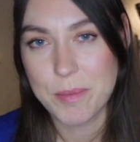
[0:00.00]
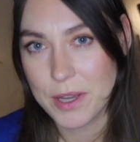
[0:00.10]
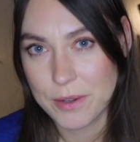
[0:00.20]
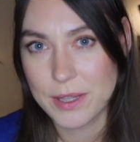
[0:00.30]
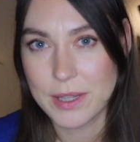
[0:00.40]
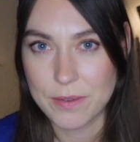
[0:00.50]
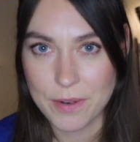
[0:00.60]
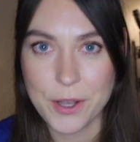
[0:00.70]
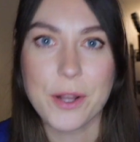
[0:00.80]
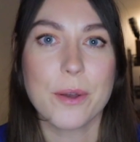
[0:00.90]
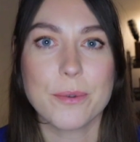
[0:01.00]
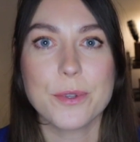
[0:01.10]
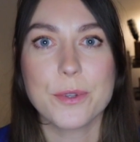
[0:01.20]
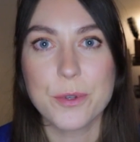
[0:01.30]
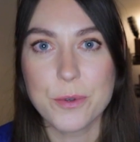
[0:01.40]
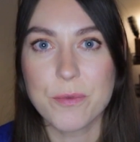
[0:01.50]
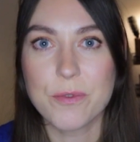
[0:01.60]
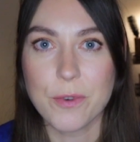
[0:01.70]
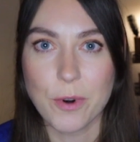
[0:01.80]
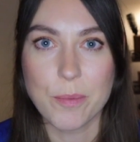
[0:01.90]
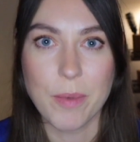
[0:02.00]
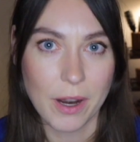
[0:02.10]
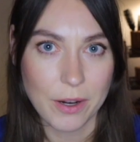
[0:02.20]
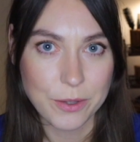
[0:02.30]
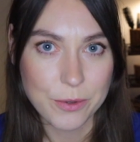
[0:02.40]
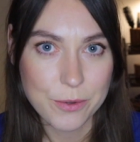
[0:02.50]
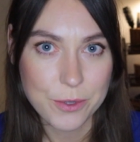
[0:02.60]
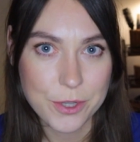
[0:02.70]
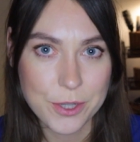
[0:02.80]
because it's a very close dupe for Baccarat Rouge,